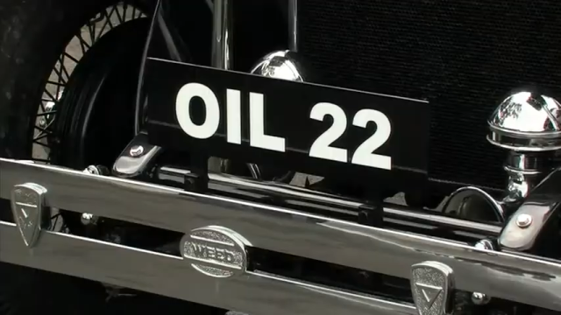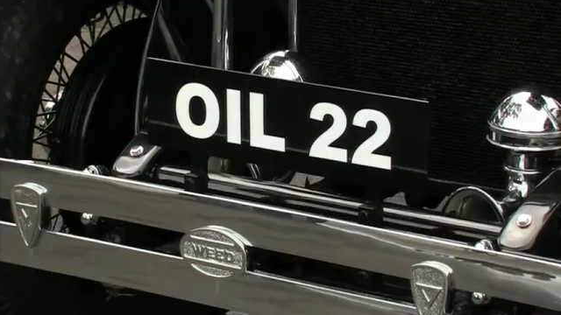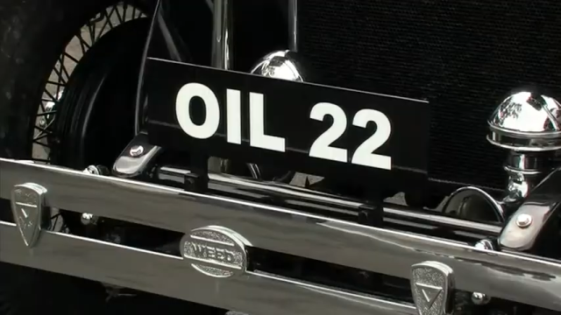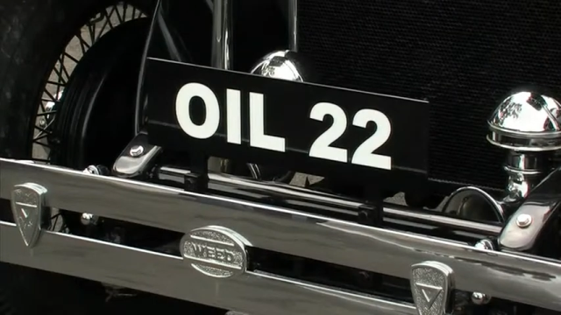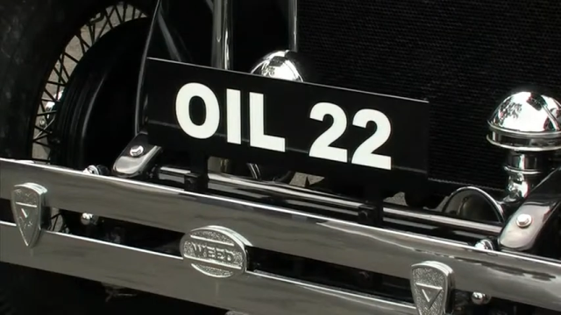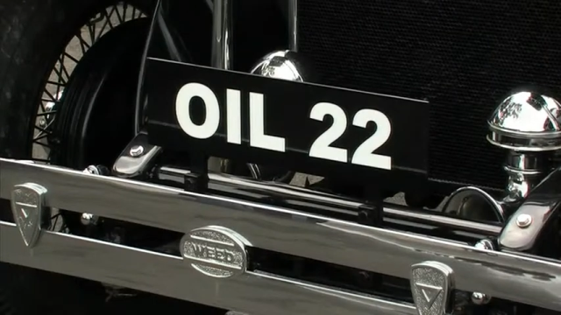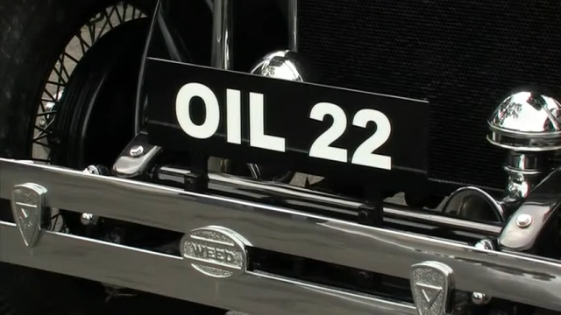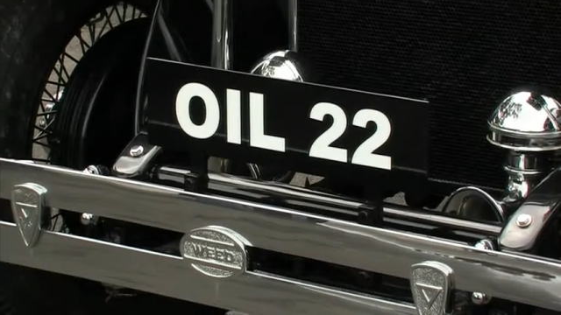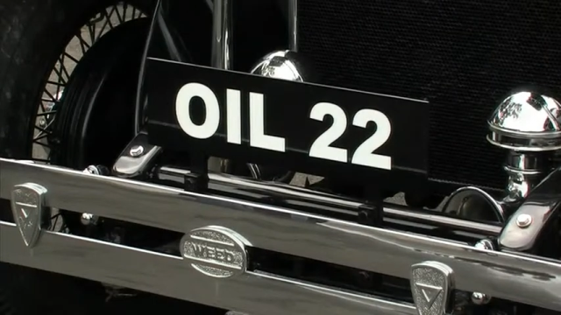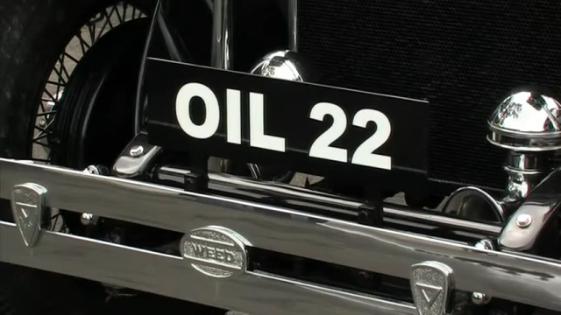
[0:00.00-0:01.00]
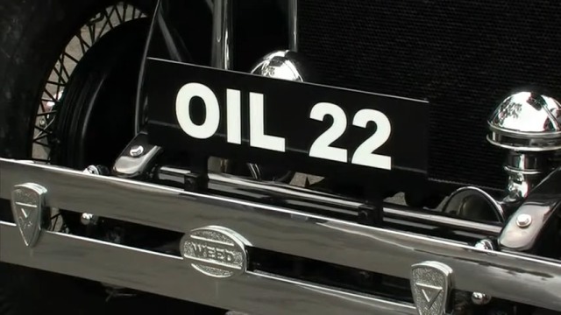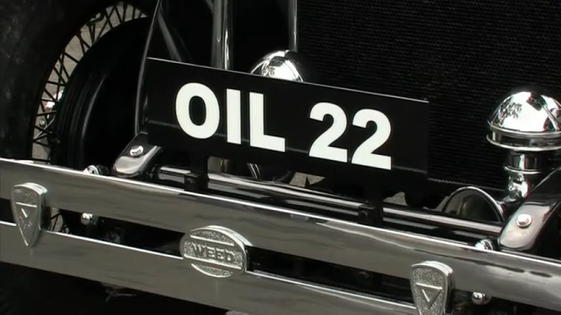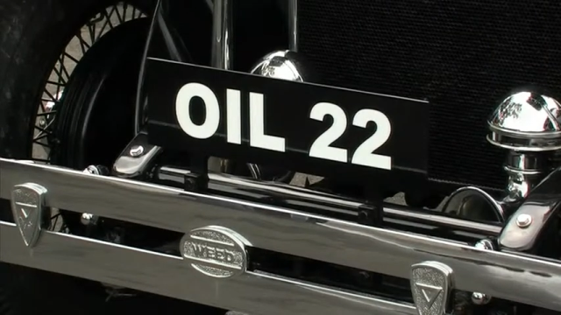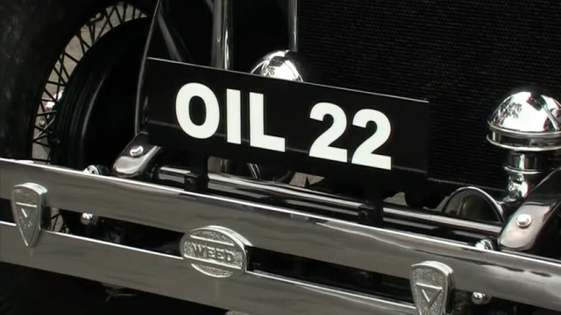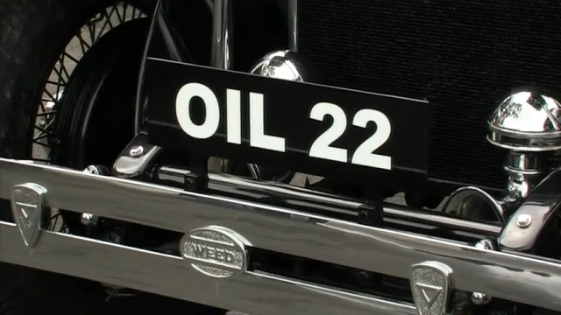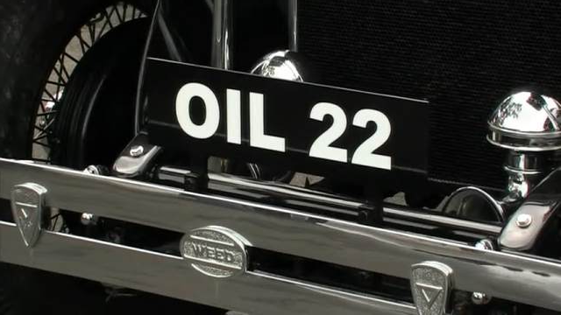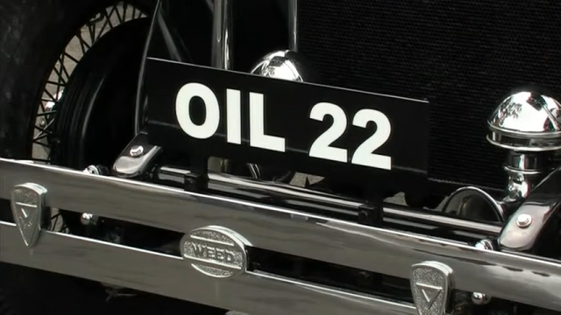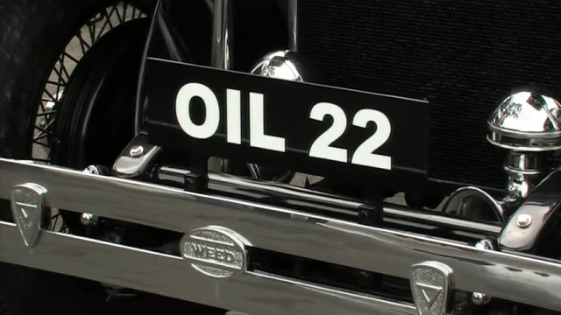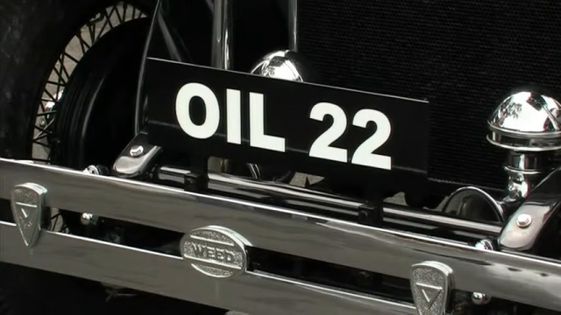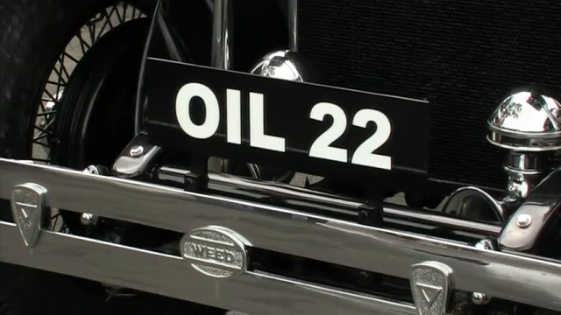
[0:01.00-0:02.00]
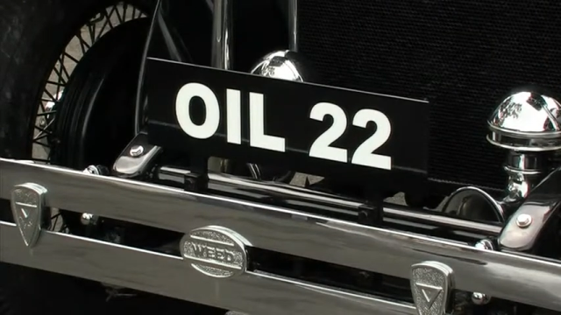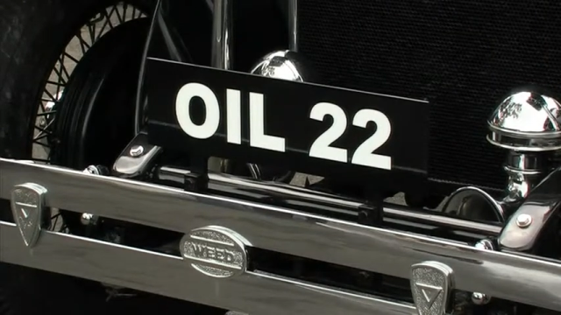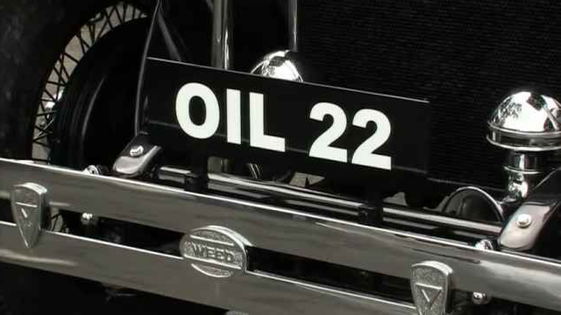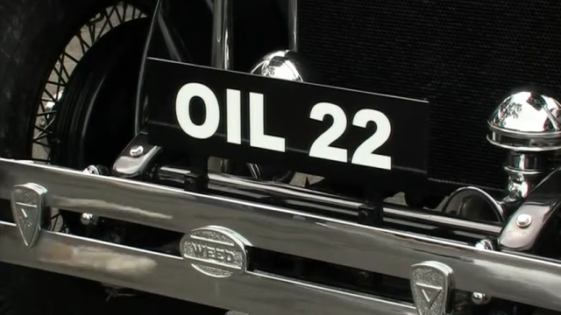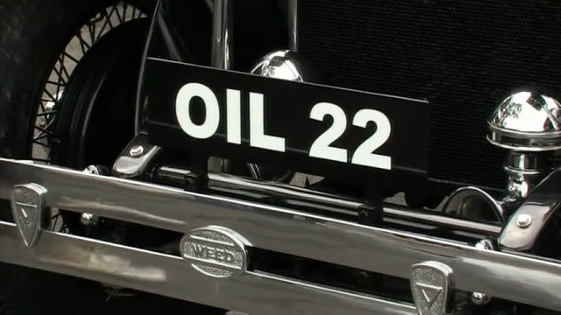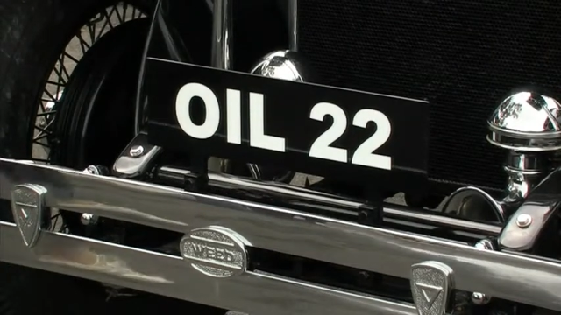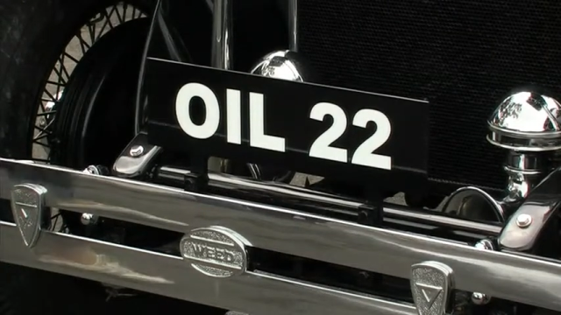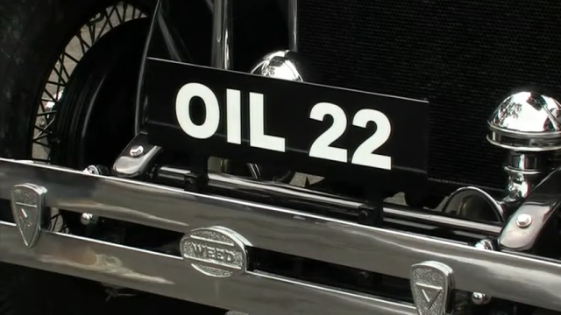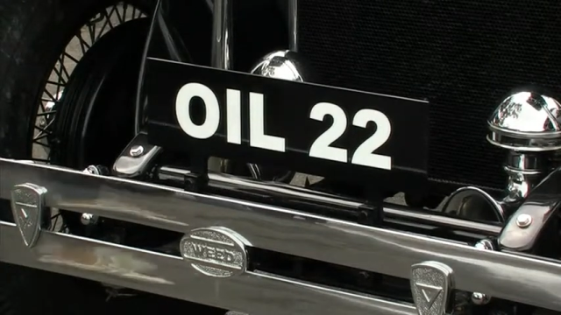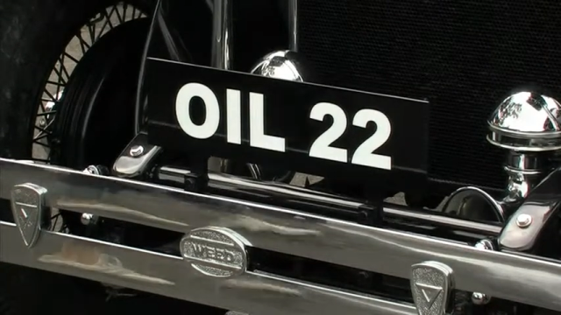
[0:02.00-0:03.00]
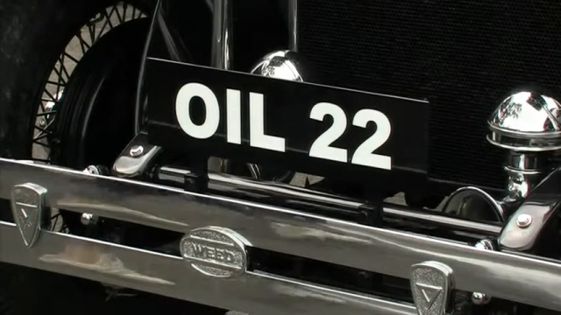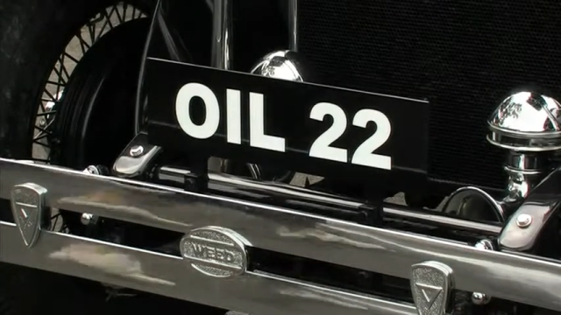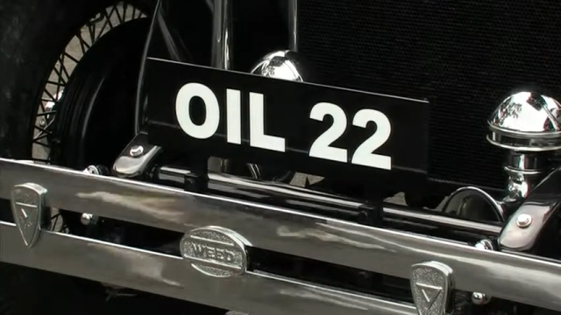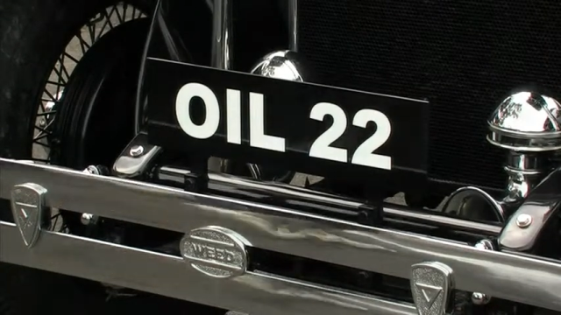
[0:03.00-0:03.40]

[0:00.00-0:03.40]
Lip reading: (no speaker visible)